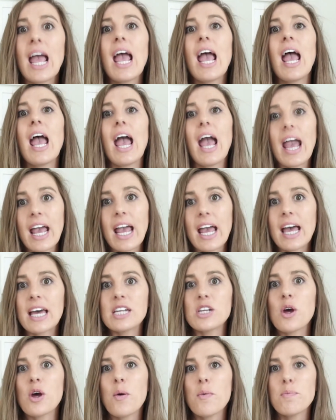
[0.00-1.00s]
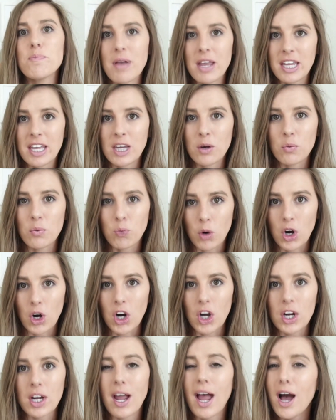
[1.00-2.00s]
and make it
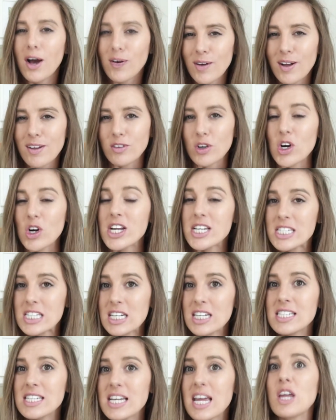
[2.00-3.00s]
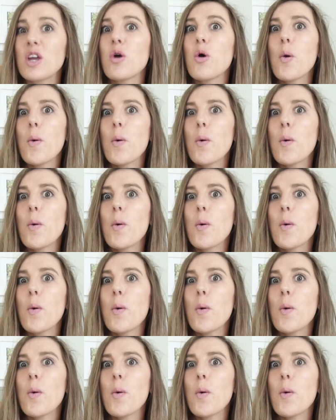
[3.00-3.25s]
work. However, it's gonna take